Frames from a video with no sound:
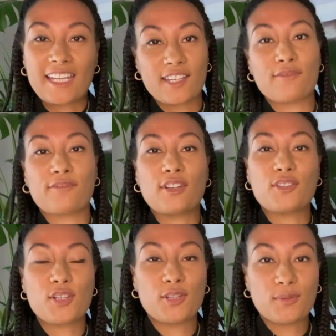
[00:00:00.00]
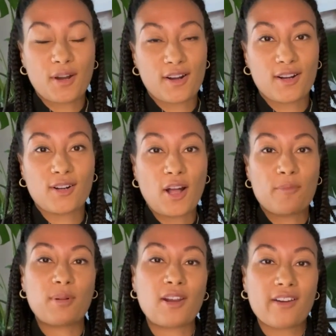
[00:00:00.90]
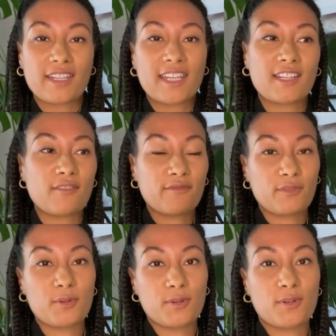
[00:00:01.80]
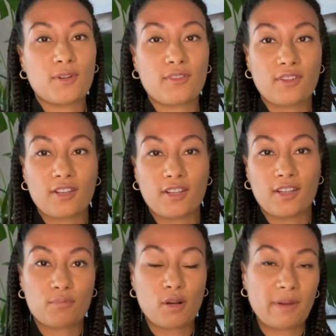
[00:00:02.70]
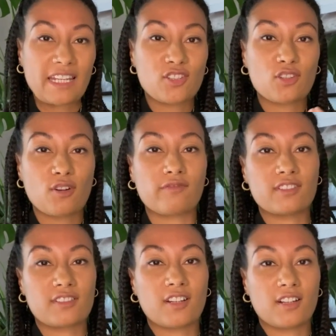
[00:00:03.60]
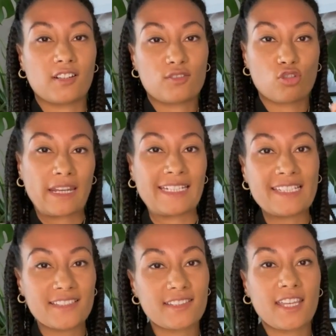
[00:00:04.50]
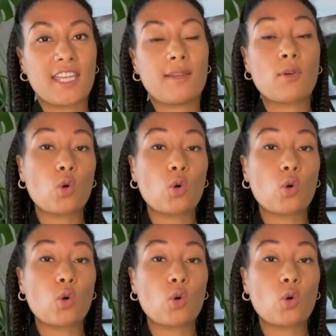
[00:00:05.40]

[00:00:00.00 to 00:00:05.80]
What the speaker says: If you are applying for the Probation Officer trainee scheme,